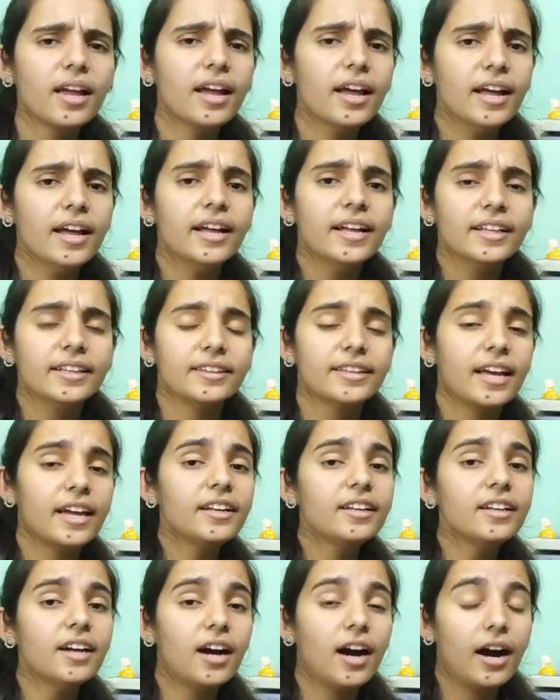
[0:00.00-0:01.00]
Then
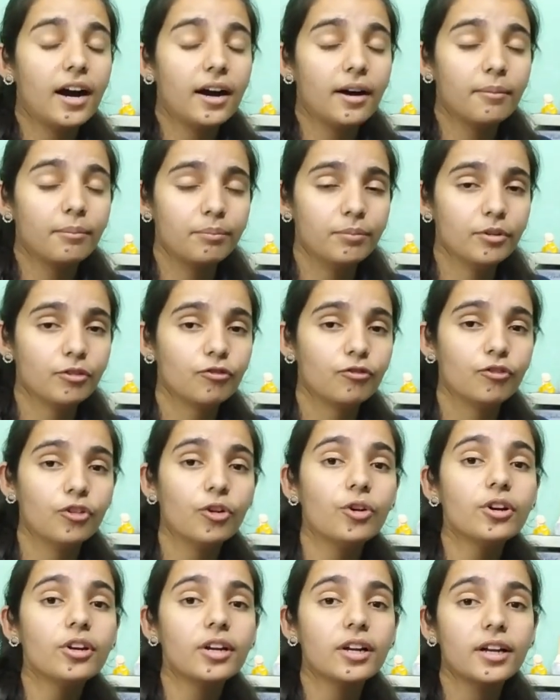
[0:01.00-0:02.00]

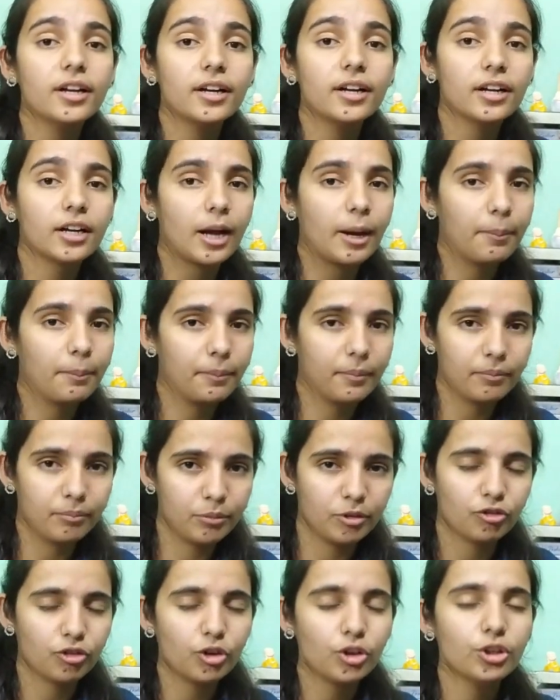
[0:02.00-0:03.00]
before
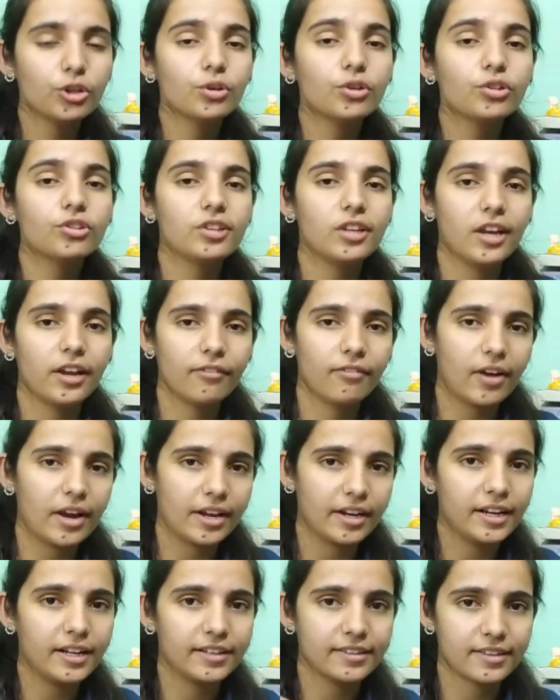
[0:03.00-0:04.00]
your CA final
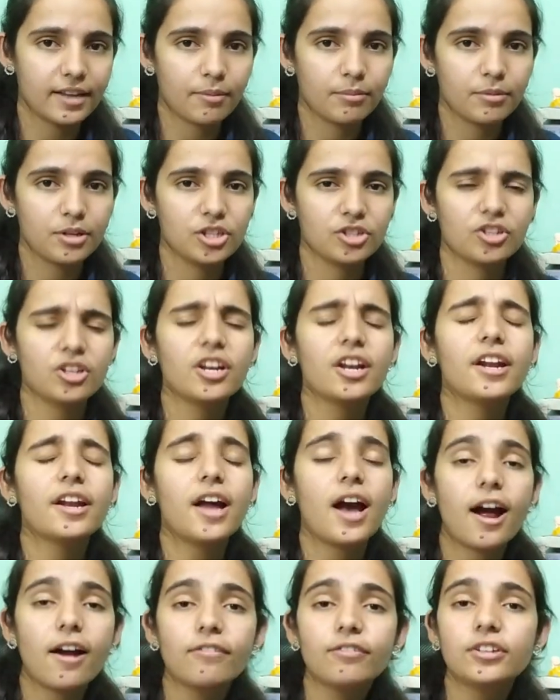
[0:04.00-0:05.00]
examination and
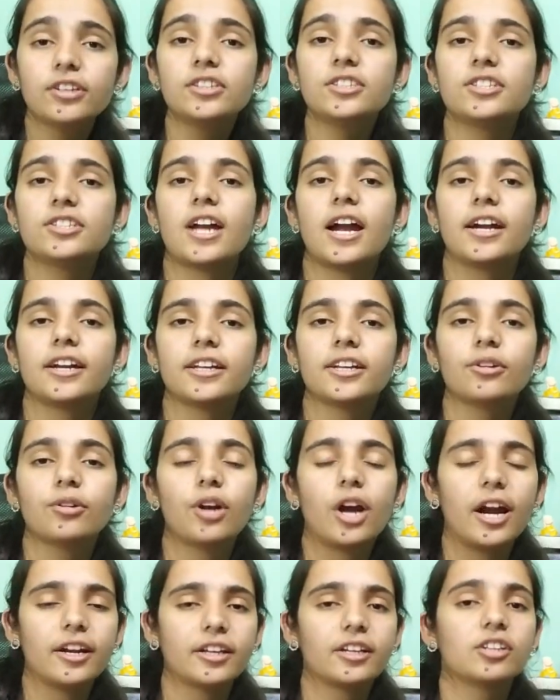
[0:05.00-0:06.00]
after starting your
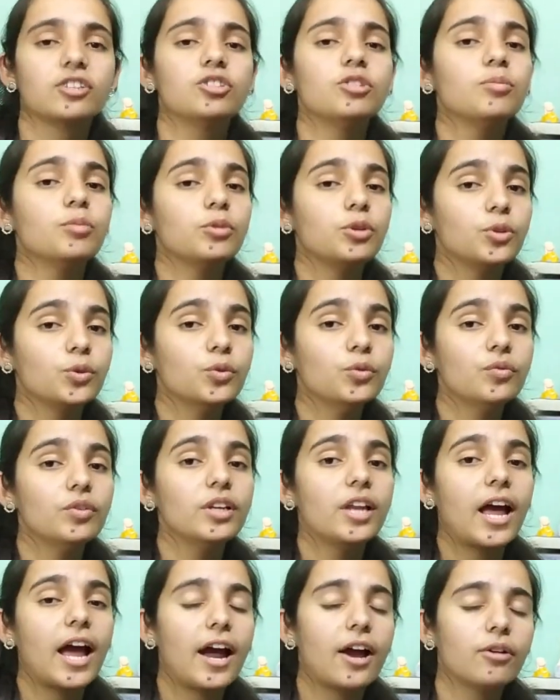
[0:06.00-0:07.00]
articleship, you will
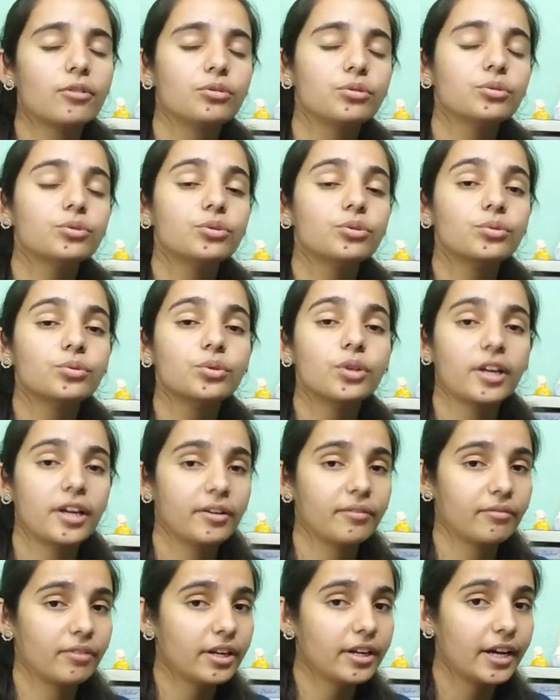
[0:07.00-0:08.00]
have to do
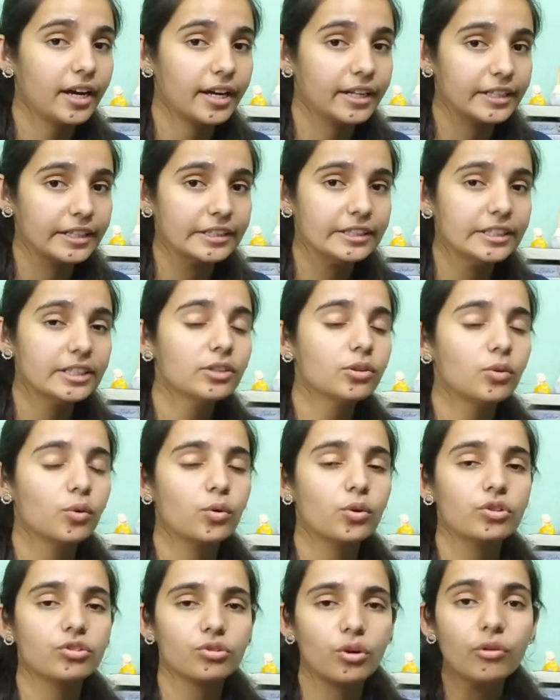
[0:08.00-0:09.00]
another course
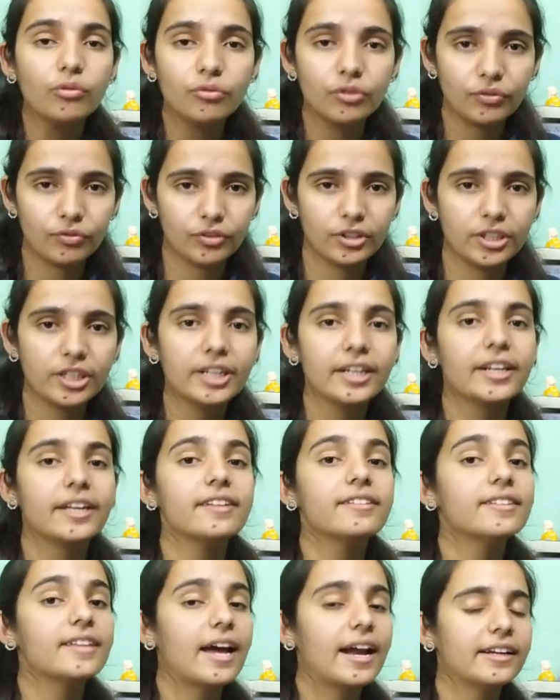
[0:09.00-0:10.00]
of 15 days,
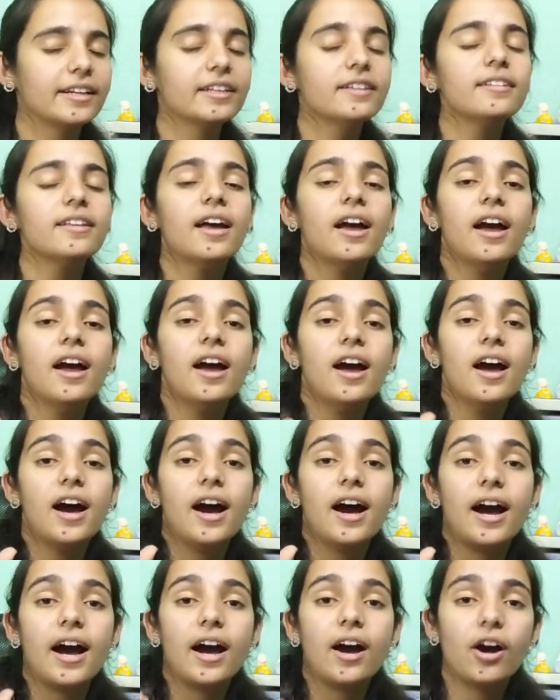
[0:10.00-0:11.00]
that is
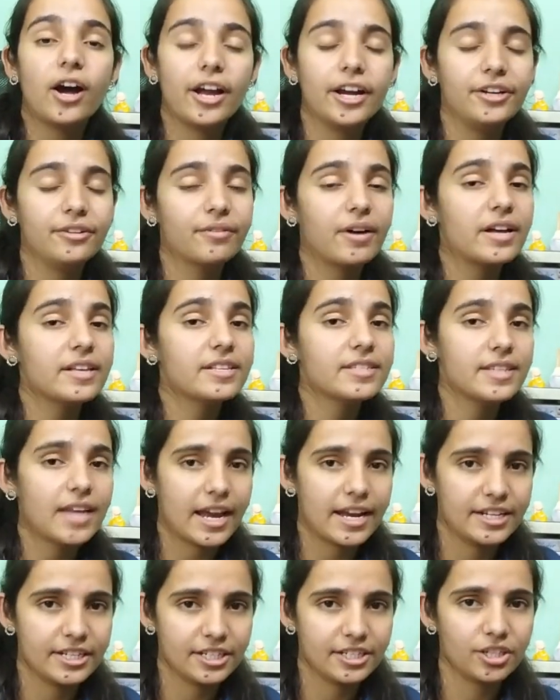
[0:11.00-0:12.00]
advanced
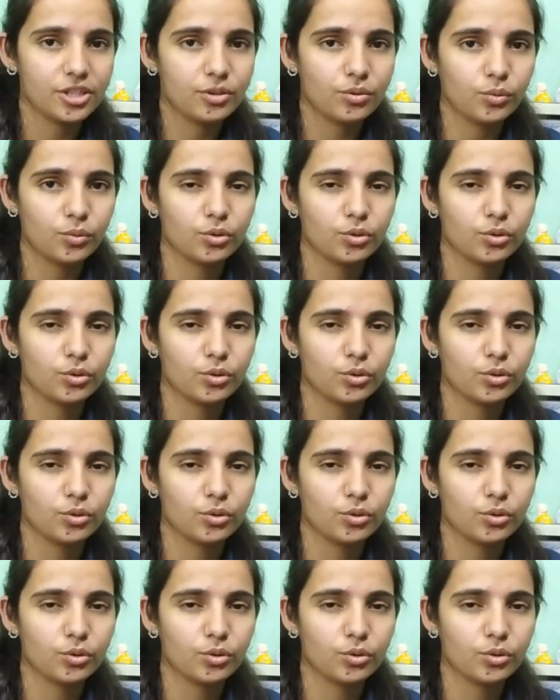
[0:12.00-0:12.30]
ITT course.